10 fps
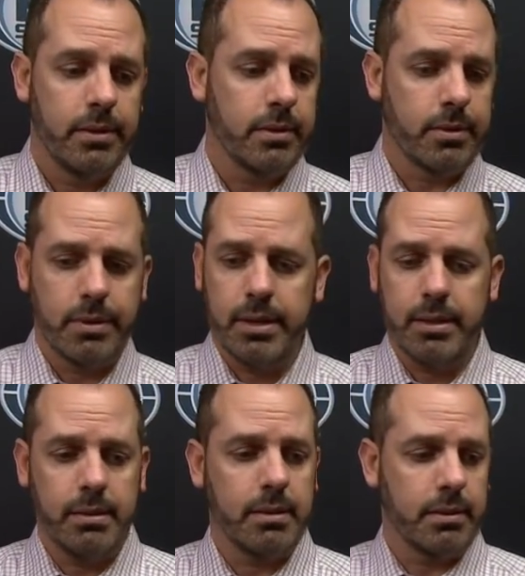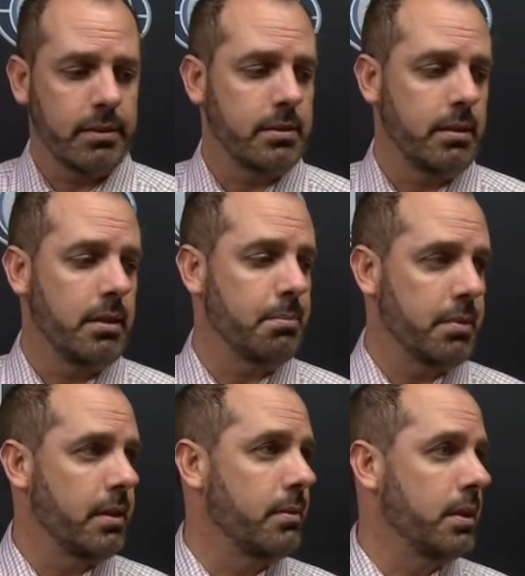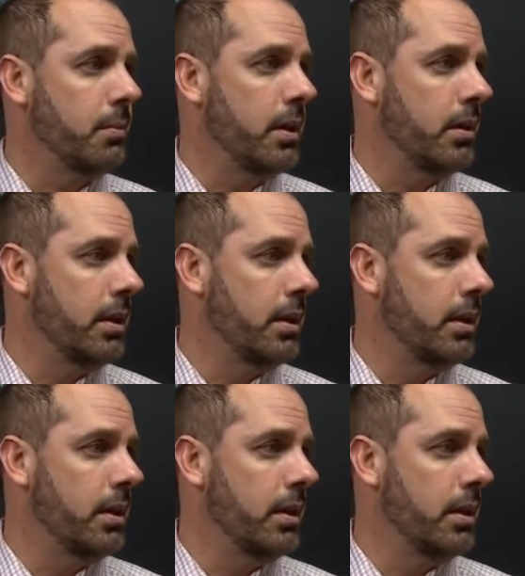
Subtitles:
Credit, they're a good team. They played really well.